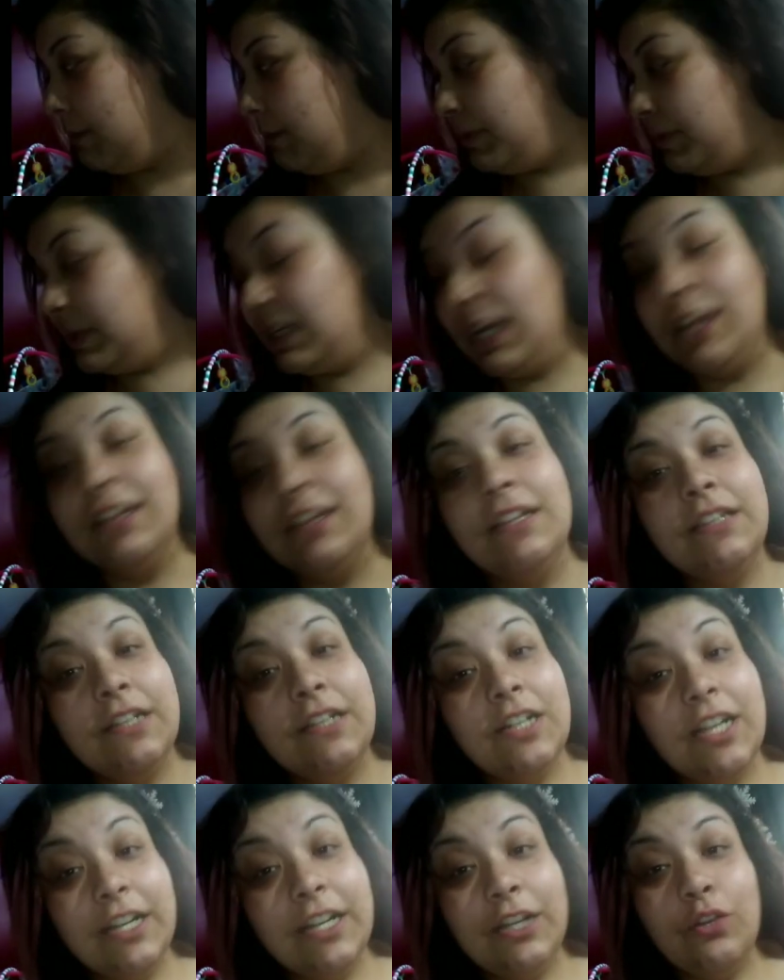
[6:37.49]
But now that
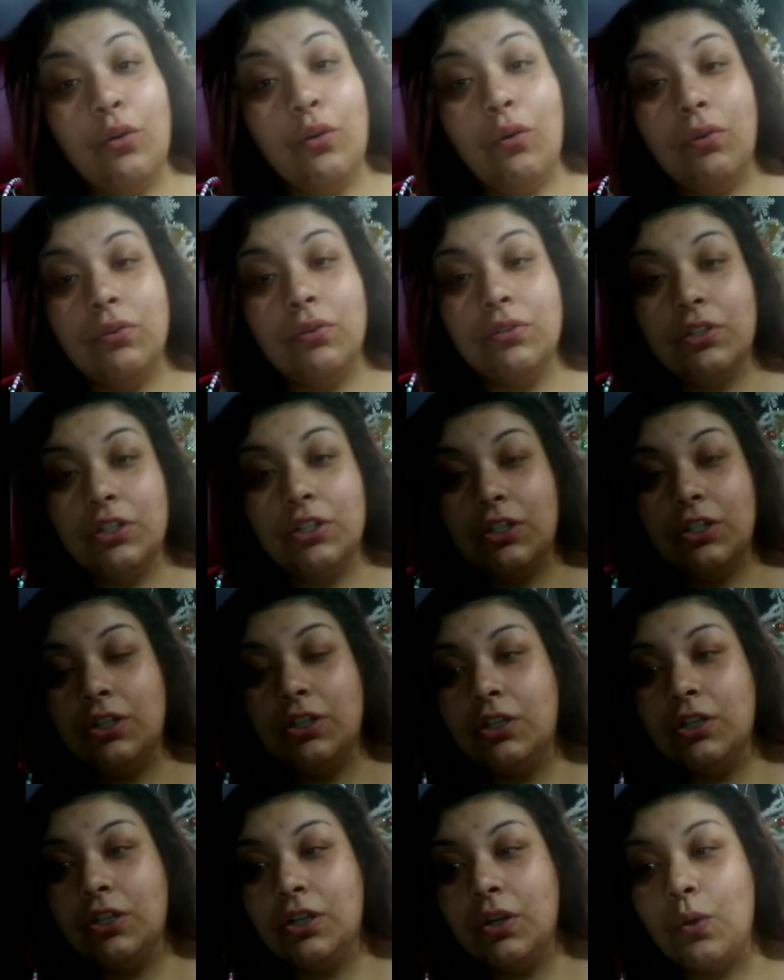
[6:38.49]
they're getting
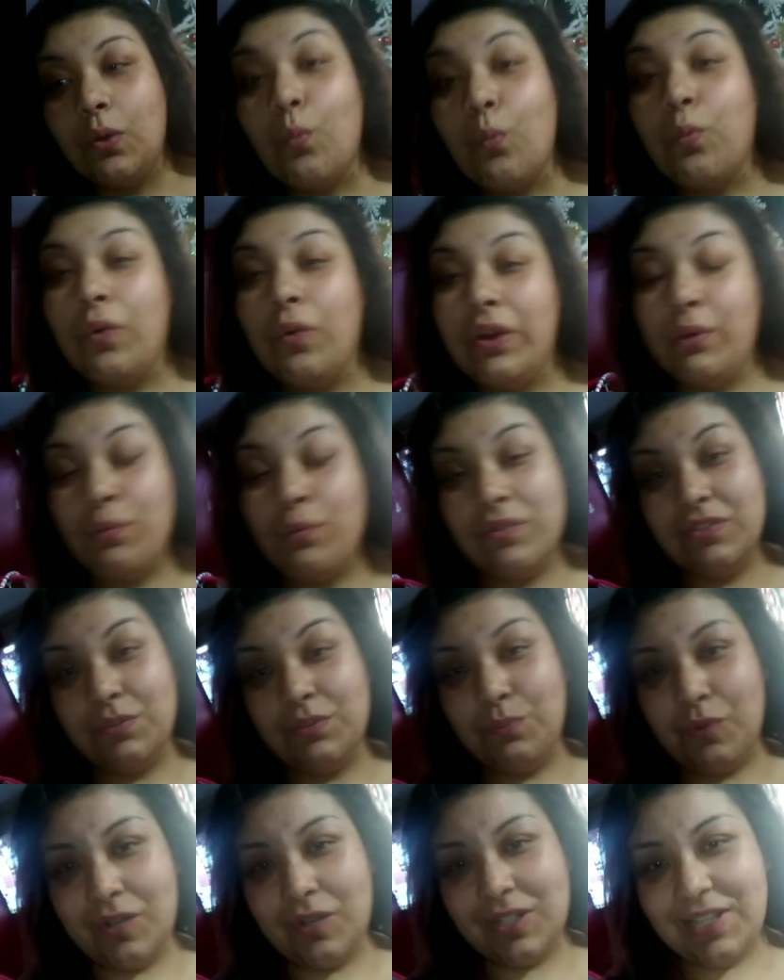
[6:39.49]
older, one wants
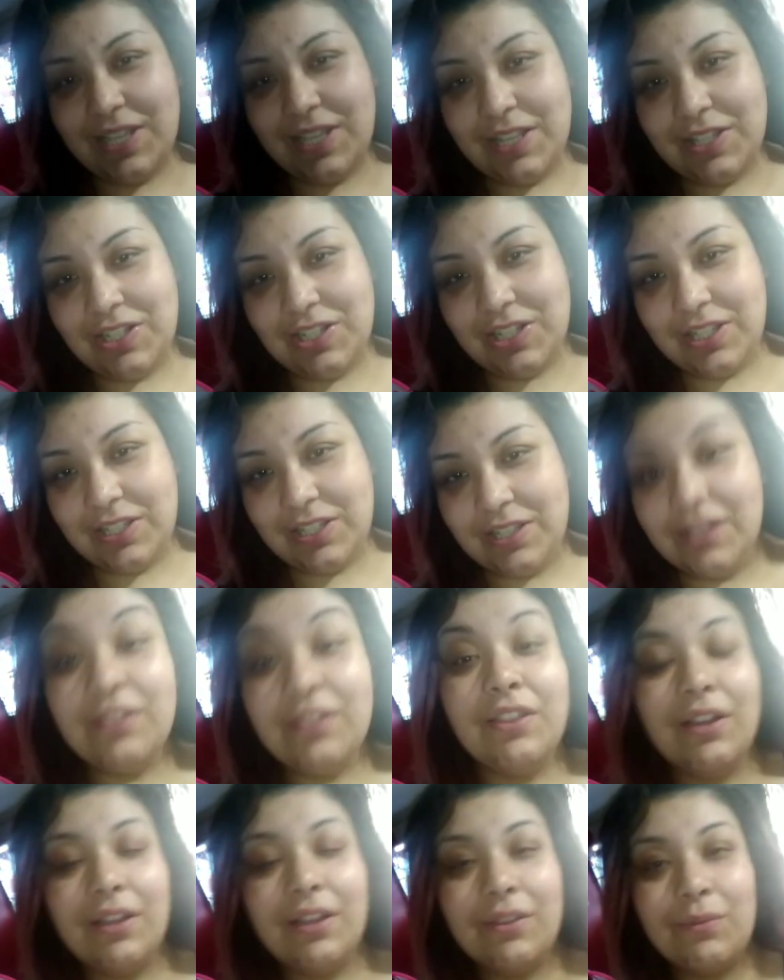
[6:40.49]
more attention,
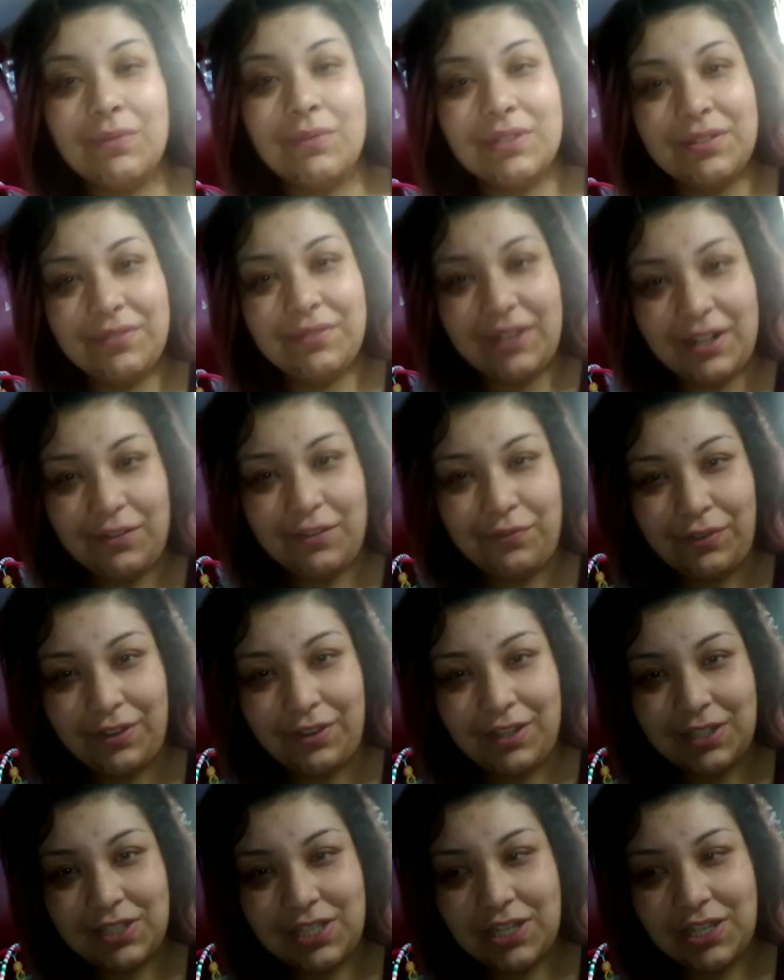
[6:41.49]
the other one's fighting for
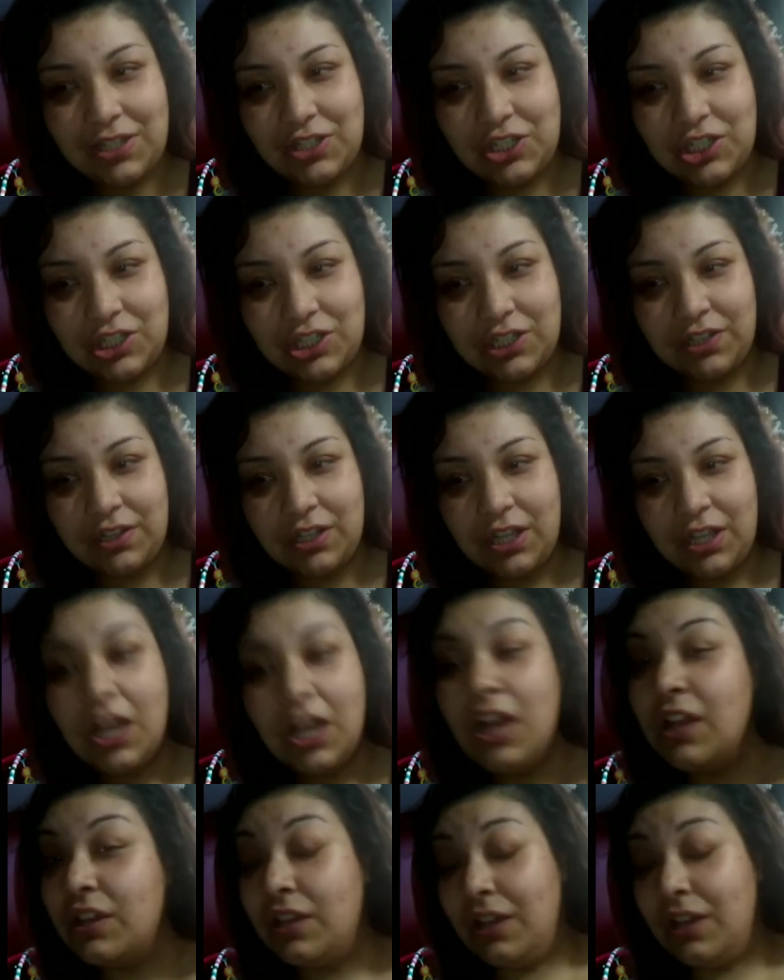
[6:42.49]
the attention,
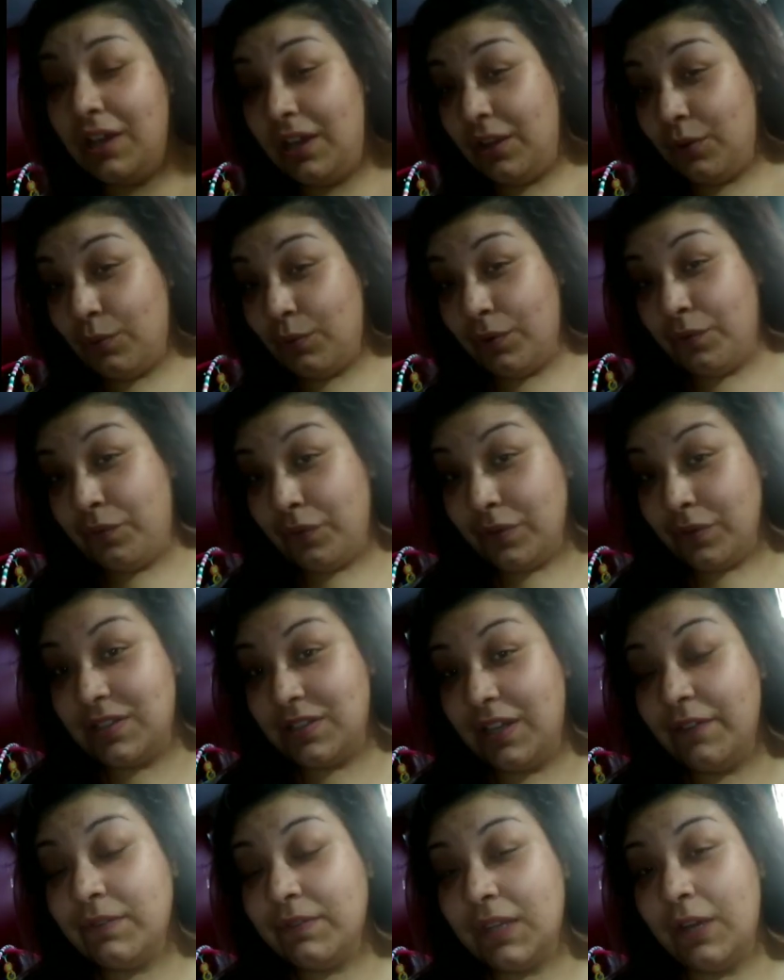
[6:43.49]
the other one feels
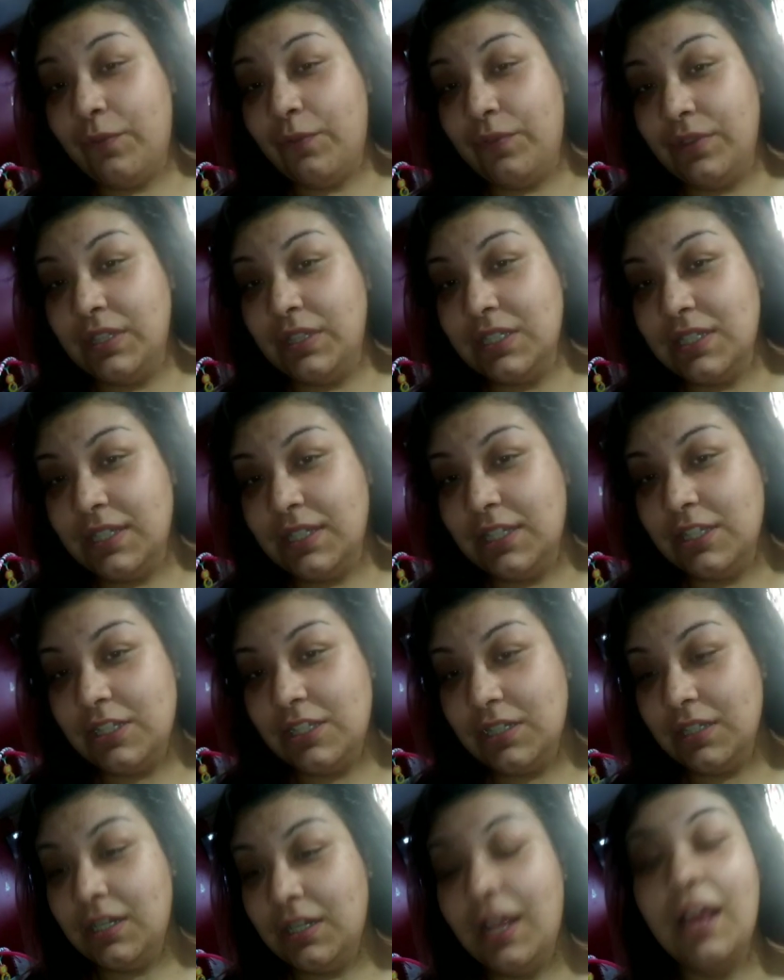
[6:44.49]
left out for the
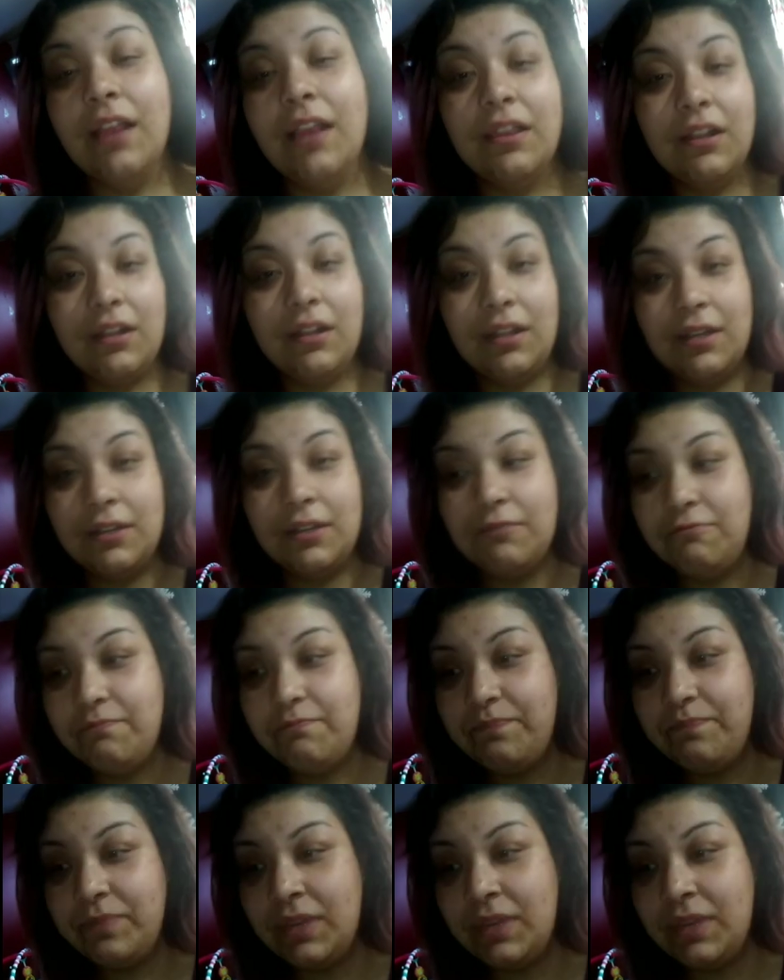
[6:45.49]
attention and the love.